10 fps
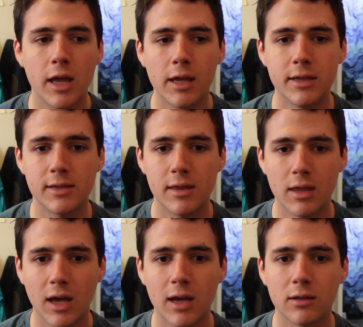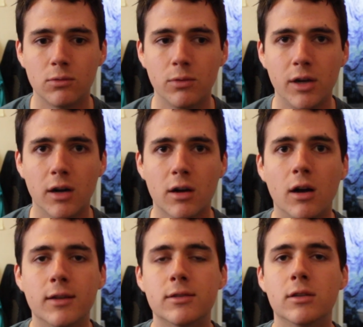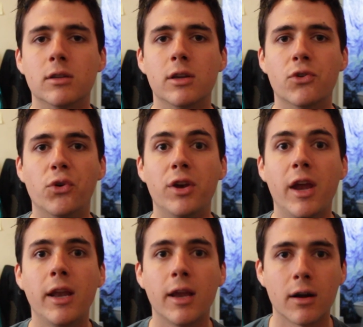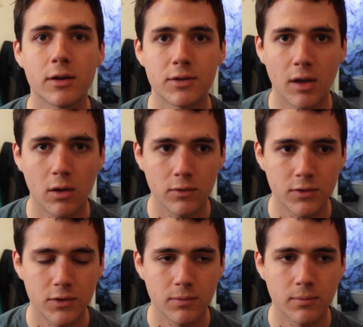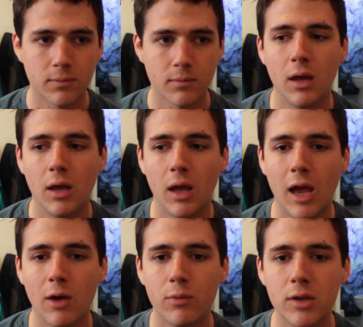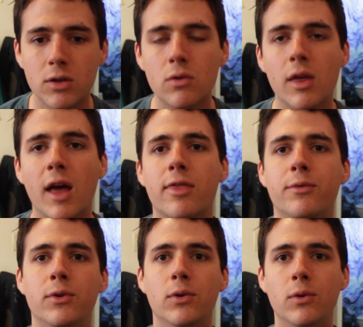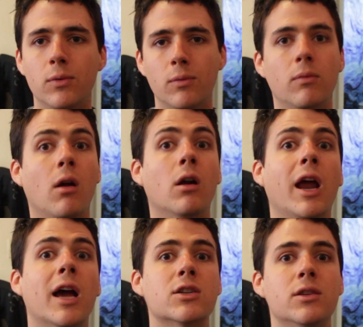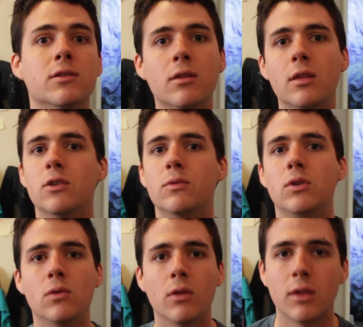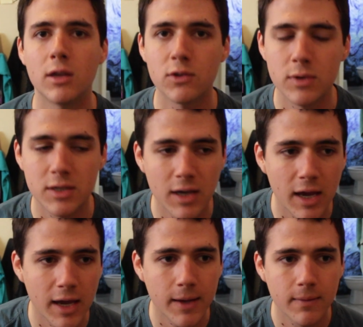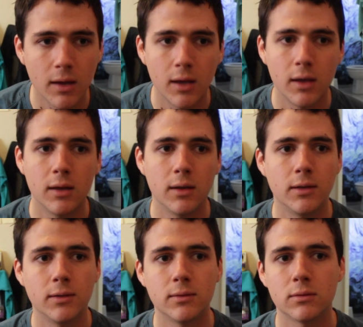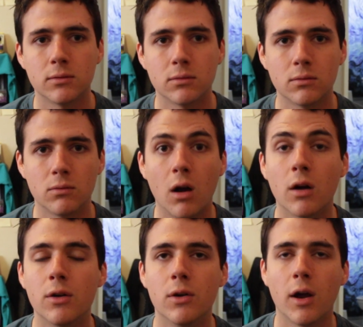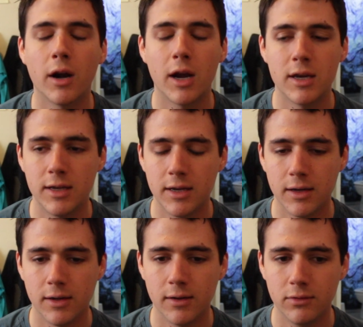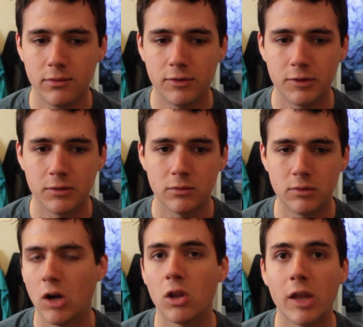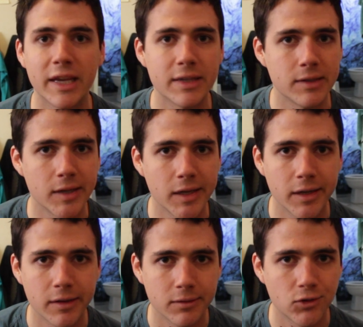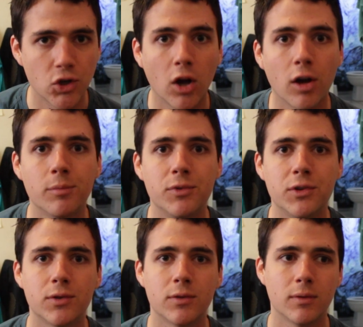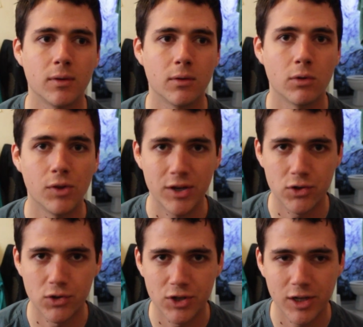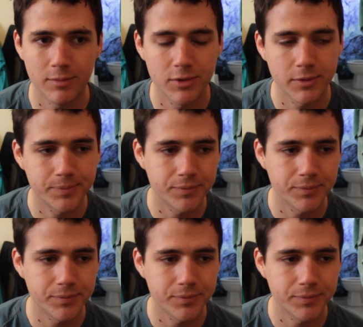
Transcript: is that we are constantly creating ourselves. And we do that through our actions, the things we do, the things we say, our idea of our legacy, jobs, relationships.